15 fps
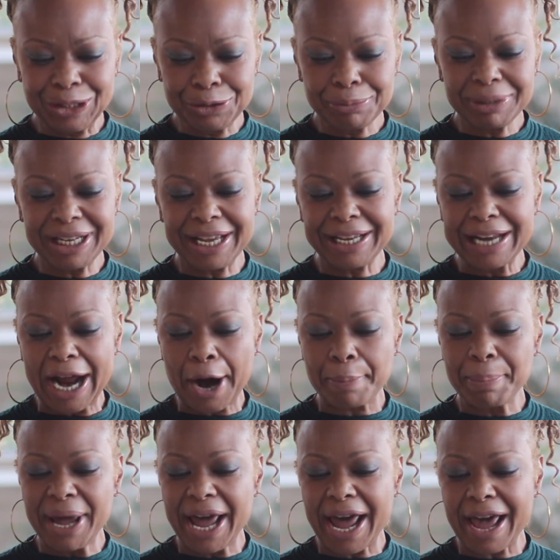illuminate
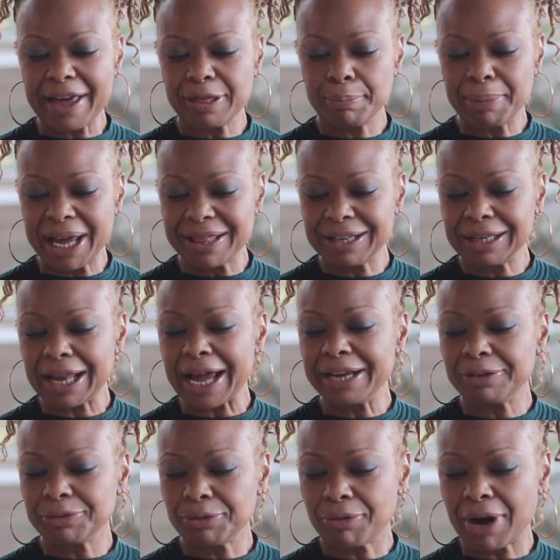our path by the
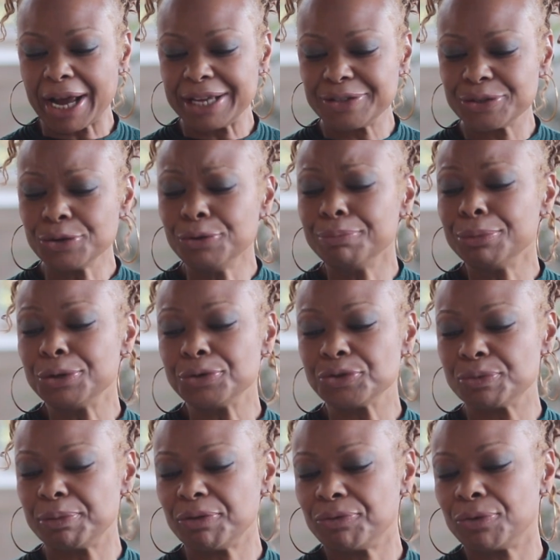light of Christ who
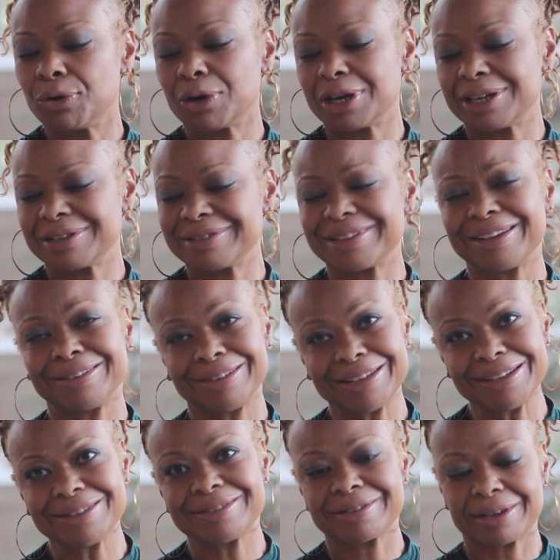moves before us and
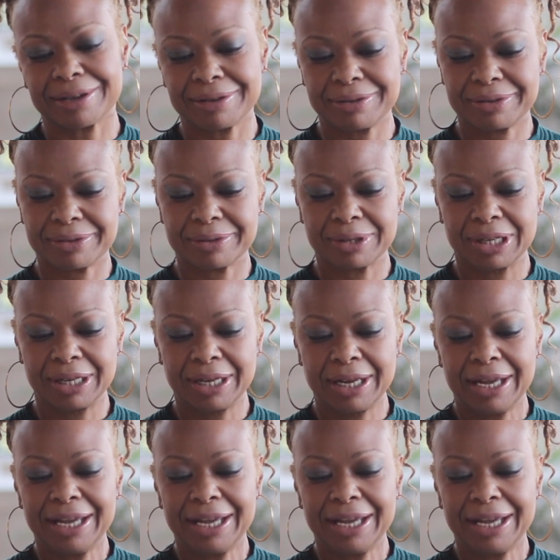leads us.